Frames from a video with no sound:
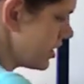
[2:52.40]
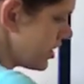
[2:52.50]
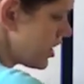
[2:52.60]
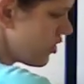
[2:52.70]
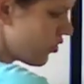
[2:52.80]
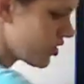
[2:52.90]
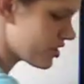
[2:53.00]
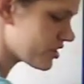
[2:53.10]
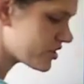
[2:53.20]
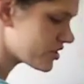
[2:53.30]
in order
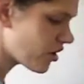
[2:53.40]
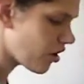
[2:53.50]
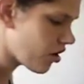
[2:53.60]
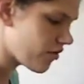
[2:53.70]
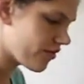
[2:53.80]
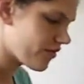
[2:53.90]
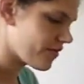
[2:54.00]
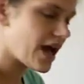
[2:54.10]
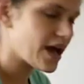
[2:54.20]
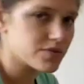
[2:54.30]
to solve
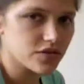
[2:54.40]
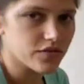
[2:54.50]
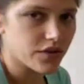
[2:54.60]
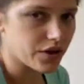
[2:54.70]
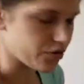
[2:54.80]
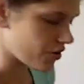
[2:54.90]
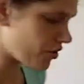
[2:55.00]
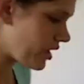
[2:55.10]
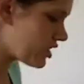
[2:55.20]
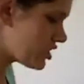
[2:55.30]
absolute value
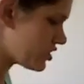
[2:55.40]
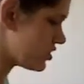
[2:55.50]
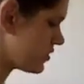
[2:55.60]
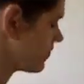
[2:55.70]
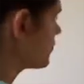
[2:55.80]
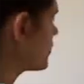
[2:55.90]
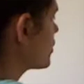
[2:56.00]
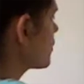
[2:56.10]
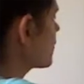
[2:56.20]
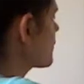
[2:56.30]
equations.
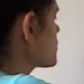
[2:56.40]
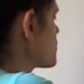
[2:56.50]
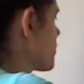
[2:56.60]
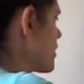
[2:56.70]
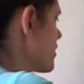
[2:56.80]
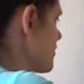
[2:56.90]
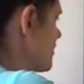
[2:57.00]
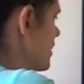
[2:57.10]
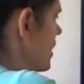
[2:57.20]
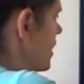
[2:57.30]
Your first one,
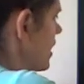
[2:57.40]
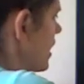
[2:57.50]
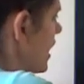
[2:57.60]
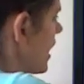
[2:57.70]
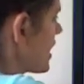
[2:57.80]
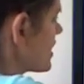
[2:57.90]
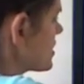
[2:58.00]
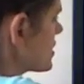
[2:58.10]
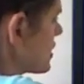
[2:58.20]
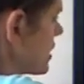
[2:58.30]

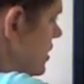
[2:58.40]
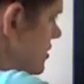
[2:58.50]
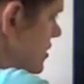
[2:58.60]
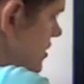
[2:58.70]
isolate